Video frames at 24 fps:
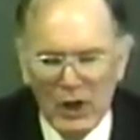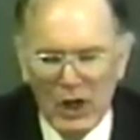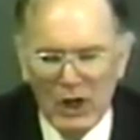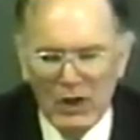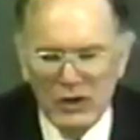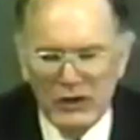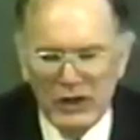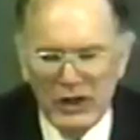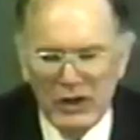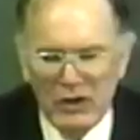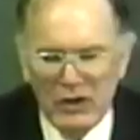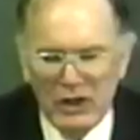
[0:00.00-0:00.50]

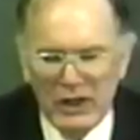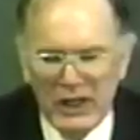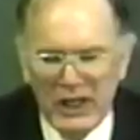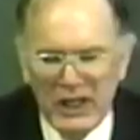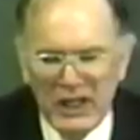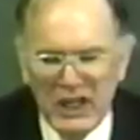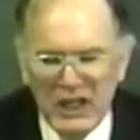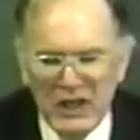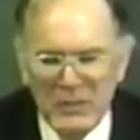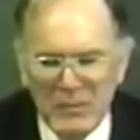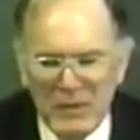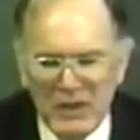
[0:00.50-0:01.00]
until
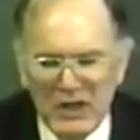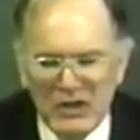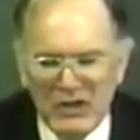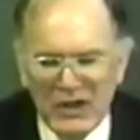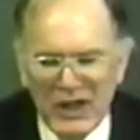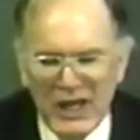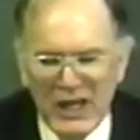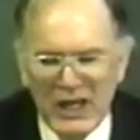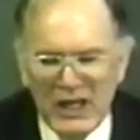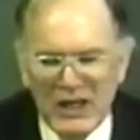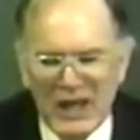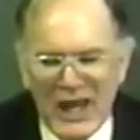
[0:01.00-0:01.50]
he be
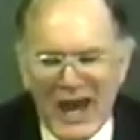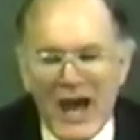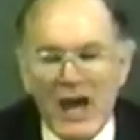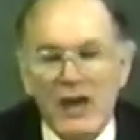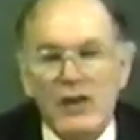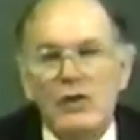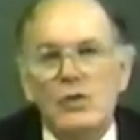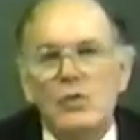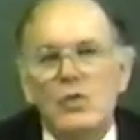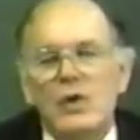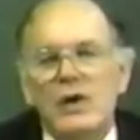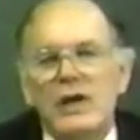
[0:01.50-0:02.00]
taken
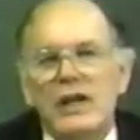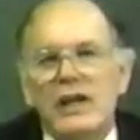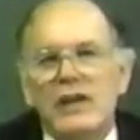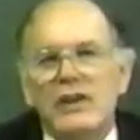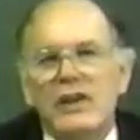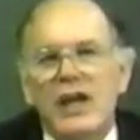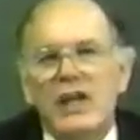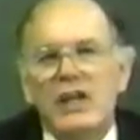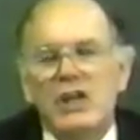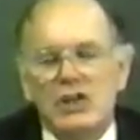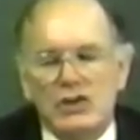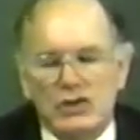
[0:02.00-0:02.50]
out of the
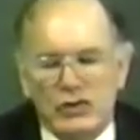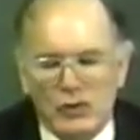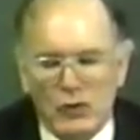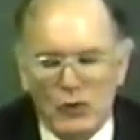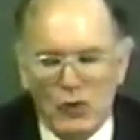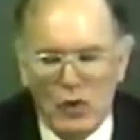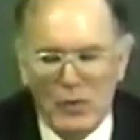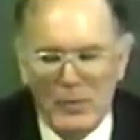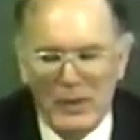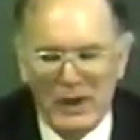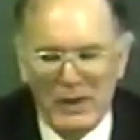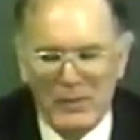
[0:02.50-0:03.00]
way, that is
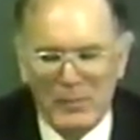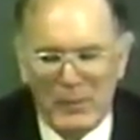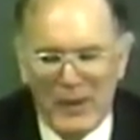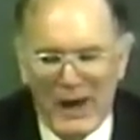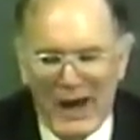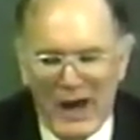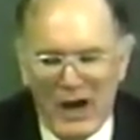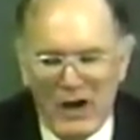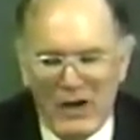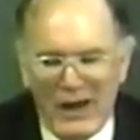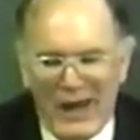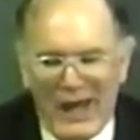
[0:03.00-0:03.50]
the Roman
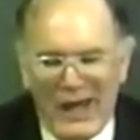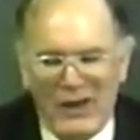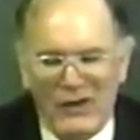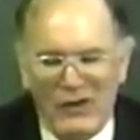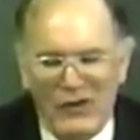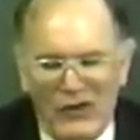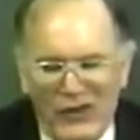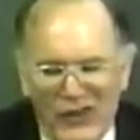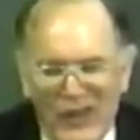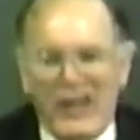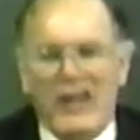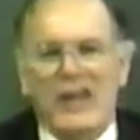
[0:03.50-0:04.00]
Empire,
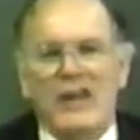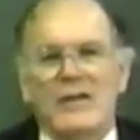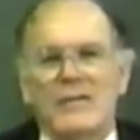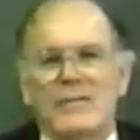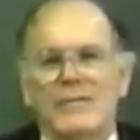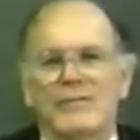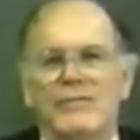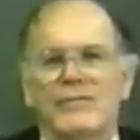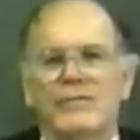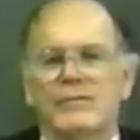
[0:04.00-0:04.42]
and then,